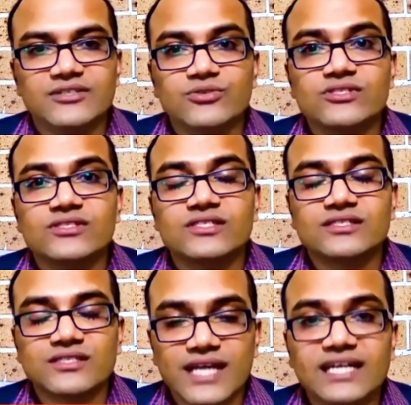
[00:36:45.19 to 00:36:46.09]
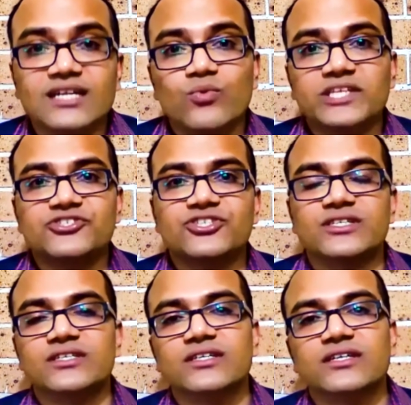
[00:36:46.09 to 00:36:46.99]
to start a
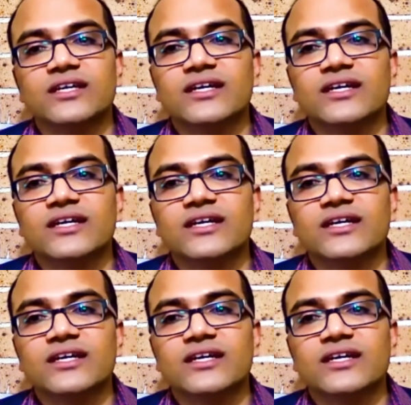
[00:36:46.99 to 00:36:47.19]
venture